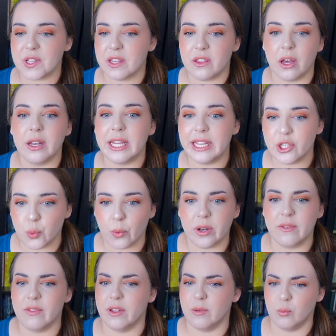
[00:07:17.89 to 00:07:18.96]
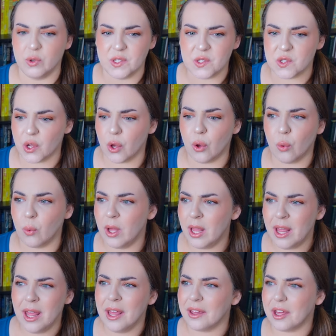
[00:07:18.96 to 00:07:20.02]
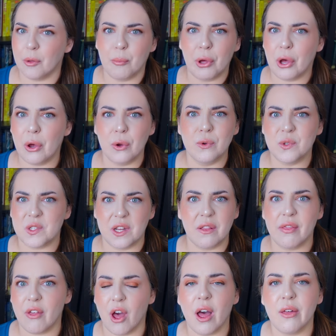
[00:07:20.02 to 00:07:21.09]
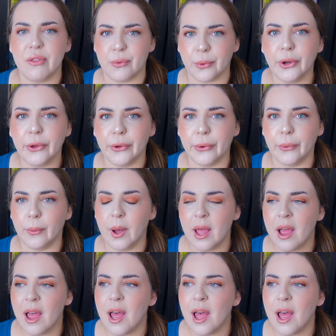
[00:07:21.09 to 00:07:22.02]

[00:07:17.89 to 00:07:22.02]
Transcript: I thought each one of them was so composed and thought through,